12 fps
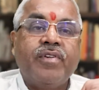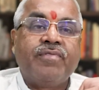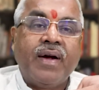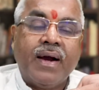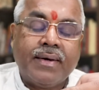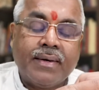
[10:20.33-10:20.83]

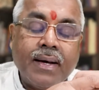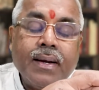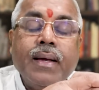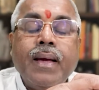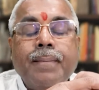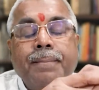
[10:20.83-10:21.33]
factor
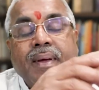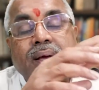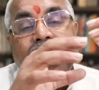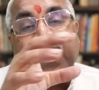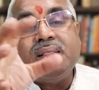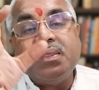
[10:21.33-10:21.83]

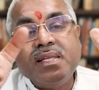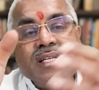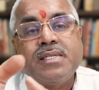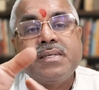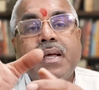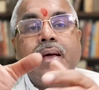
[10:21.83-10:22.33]
because
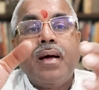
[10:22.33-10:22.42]
this